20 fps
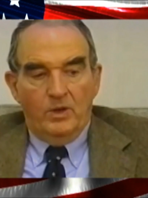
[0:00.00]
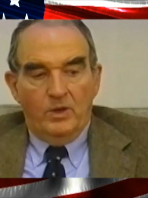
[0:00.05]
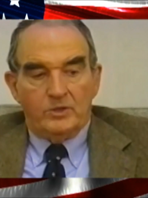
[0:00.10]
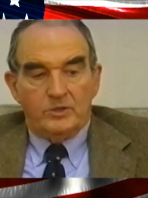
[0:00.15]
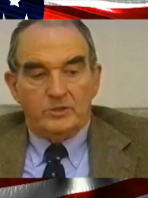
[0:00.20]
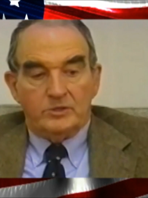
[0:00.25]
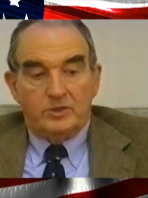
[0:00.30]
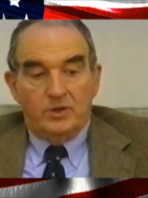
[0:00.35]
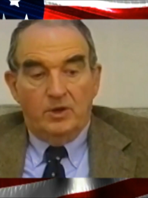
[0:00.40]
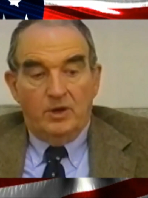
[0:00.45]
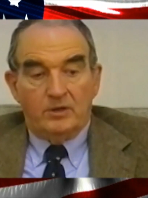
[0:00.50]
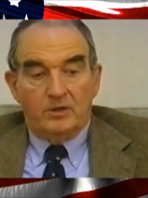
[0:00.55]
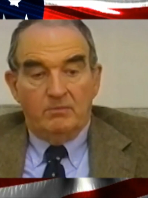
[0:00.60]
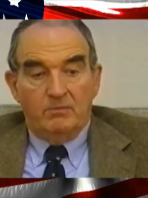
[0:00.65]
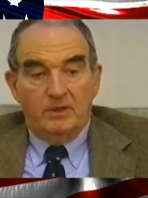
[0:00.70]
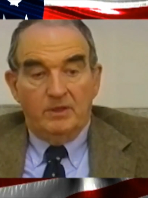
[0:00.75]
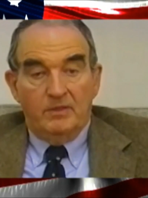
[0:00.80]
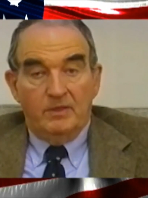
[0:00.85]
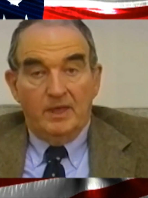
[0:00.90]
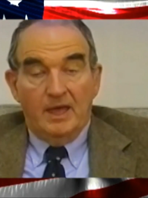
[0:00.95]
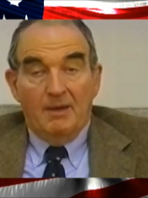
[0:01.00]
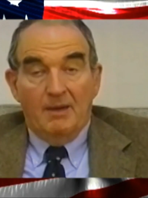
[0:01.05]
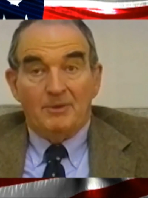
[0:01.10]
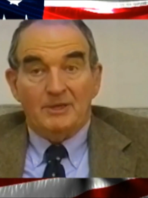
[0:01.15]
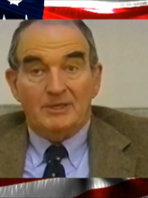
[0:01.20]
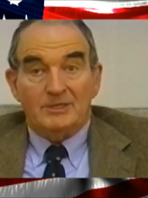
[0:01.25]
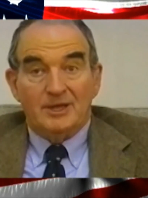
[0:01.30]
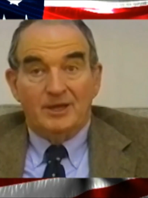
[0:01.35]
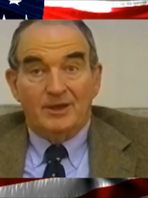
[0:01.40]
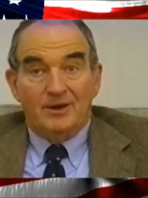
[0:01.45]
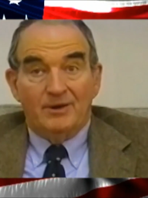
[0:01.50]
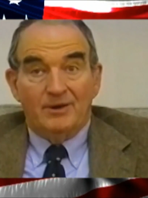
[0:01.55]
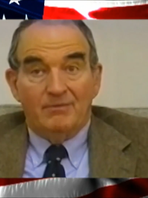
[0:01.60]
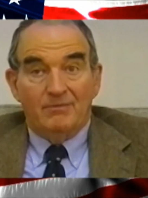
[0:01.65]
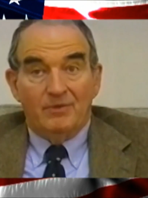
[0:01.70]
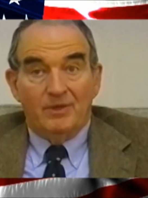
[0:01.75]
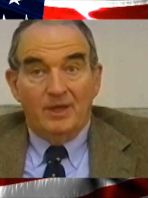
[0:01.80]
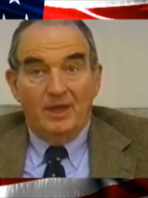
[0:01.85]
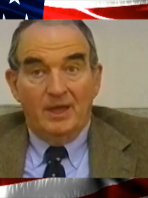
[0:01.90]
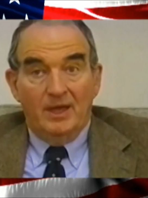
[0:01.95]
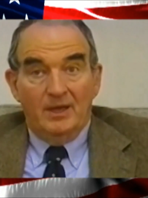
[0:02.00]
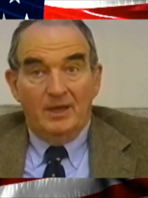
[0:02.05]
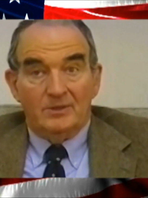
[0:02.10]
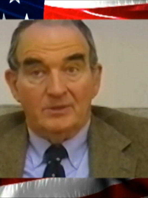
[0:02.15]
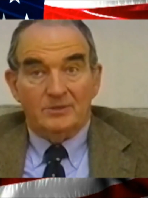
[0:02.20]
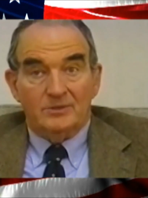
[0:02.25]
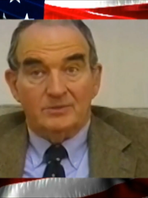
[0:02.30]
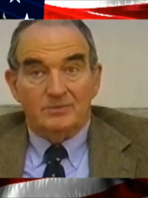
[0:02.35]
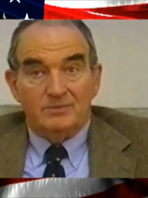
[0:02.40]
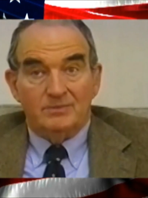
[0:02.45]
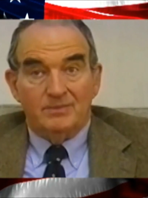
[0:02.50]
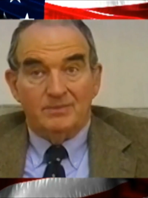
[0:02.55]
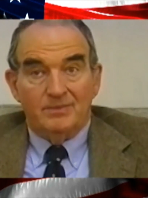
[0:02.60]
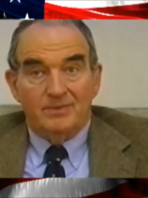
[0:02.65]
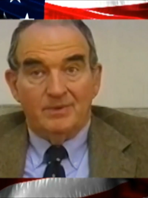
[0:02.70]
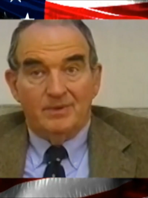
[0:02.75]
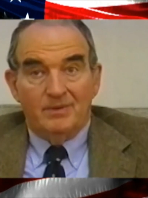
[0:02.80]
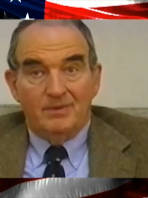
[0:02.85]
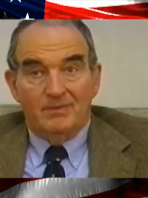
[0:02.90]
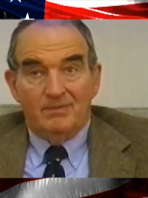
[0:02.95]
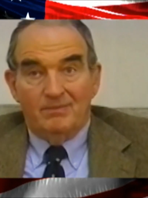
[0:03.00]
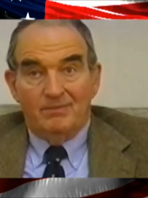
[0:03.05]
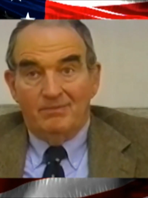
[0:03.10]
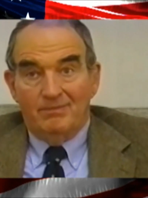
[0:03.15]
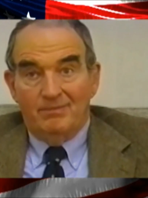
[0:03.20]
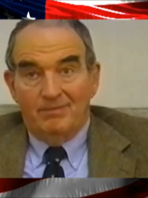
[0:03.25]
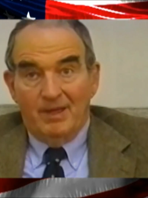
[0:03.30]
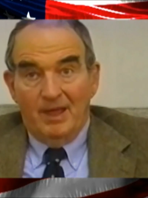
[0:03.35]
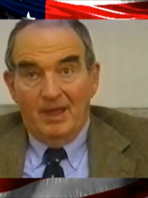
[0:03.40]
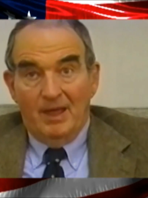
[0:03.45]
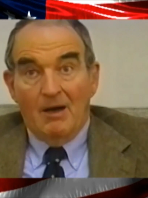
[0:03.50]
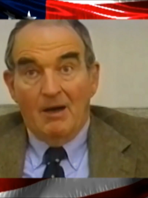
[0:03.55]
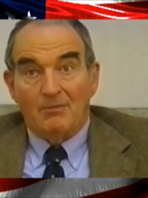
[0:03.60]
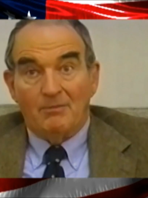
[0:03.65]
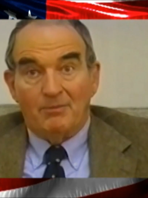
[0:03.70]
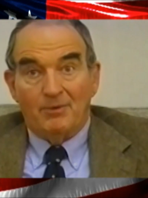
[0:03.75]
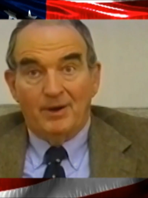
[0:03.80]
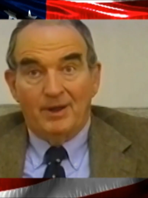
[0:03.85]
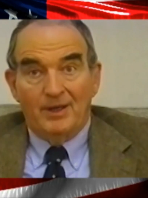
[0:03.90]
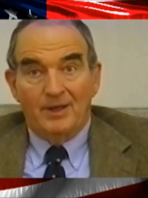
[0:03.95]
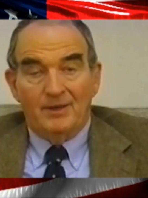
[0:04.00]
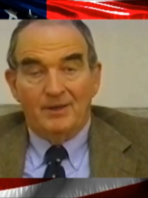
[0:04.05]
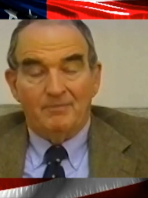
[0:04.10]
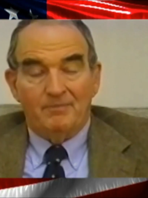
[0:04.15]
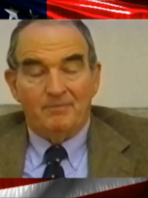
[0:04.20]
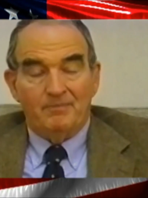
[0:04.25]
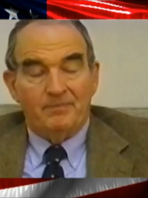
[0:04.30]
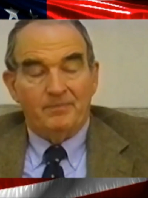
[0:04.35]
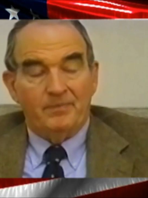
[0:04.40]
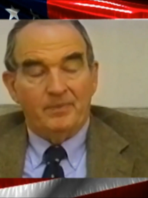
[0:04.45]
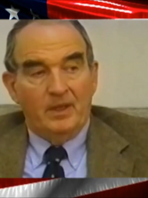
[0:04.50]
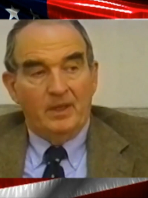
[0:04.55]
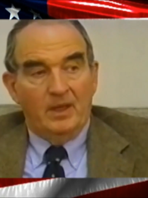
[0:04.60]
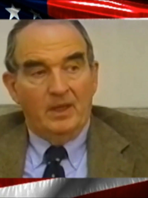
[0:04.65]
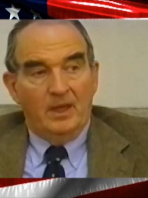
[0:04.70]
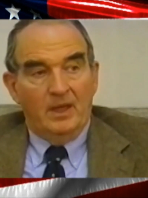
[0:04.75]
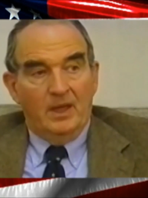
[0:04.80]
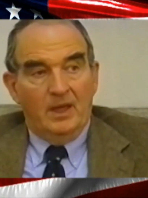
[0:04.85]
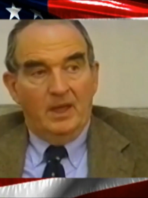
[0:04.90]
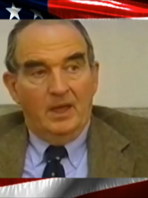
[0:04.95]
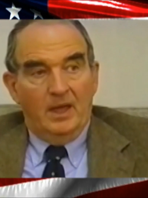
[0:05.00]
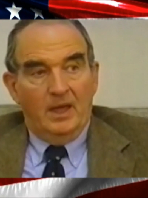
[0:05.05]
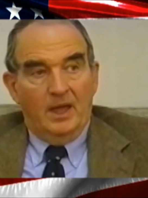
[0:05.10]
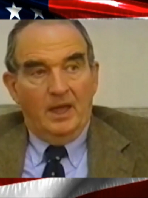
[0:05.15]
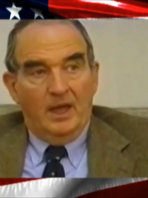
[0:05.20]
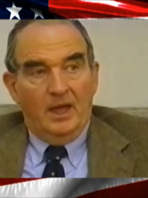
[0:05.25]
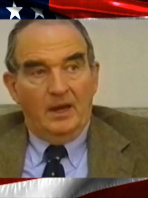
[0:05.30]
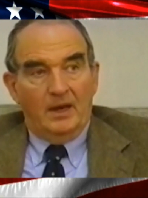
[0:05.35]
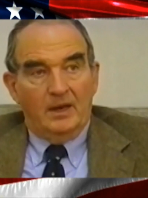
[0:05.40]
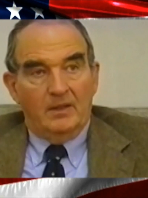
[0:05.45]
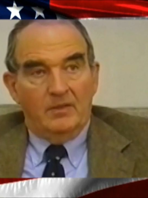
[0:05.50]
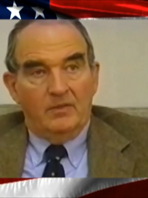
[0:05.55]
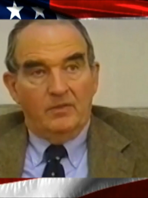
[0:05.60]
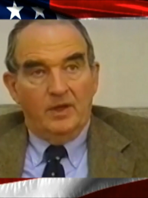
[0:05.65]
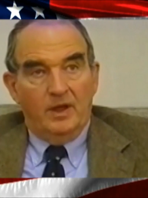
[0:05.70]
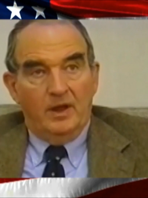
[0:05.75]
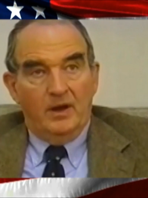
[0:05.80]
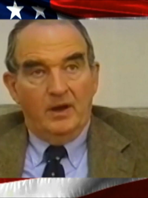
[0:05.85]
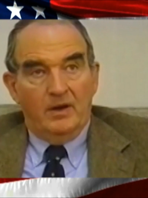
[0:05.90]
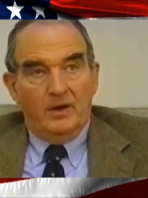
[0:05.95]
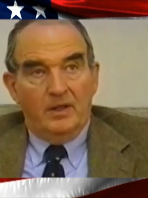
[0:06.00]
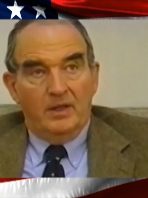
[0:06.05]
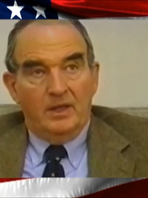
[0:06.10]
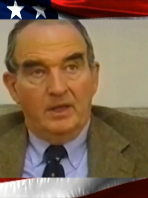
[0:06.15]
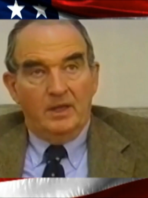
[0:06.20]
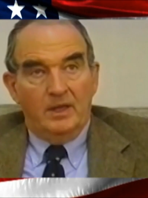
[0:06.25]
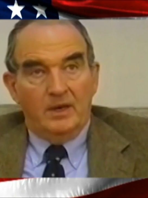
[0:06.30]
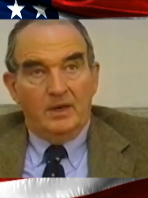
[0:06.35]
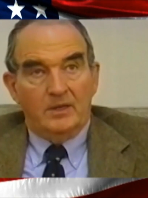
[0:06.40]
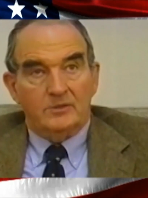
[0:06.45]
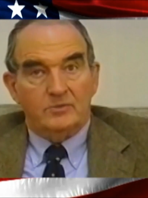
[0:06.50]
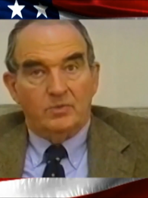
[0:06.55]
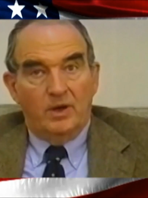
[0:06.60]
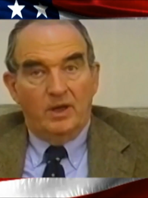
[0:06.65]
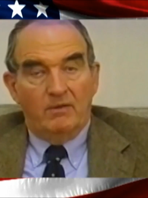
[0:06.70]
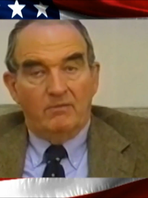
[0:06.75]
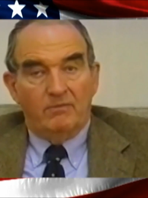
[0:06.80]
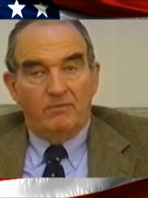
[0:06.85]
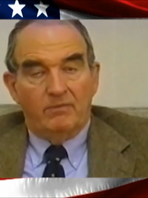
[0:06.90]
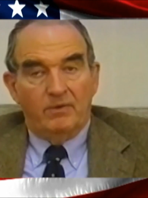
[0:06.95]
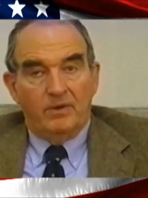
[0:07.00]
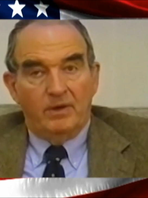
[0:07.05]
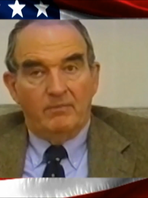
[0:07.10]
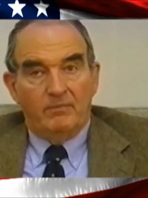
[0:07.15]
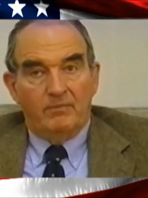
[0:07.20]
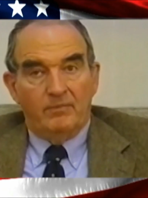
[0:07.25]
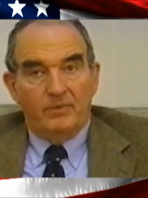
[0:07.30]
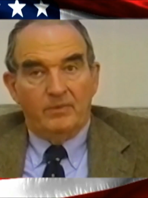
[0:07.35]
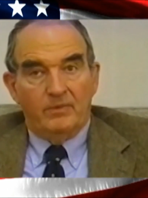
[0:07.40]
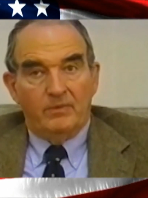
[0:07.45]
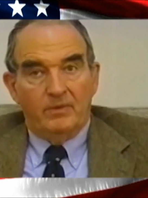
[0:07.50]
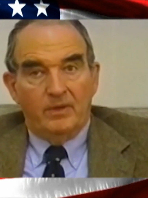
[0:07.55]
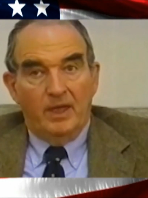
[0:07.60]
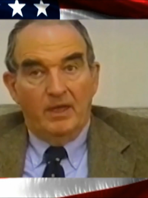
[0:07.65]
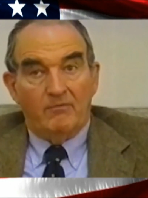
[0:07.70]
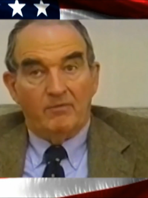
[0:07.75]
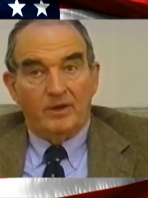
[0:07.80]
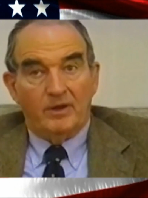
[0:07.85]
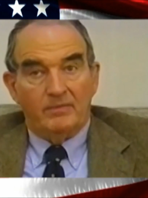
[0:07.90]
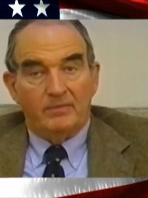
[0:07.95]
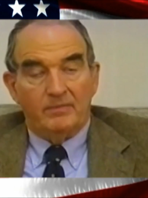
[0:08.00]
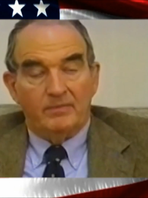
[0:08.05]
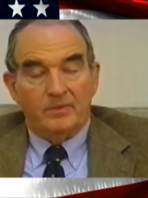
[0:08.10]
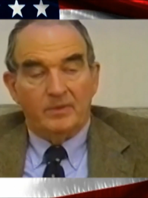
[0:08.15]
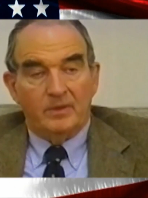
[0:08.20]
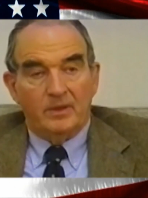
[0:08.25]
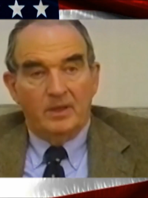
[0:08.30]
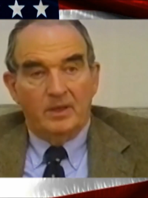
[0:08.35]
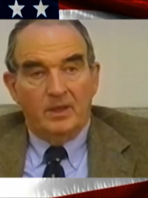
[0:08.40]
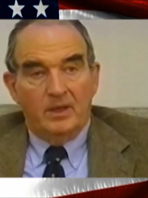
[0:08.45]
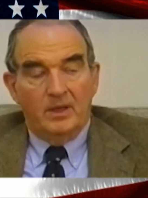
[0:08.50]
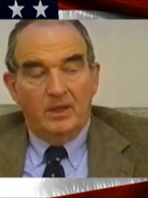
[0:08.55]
which is thought to be the epicenter of the AIDS outbreak. And there he and his wife, Evelyn,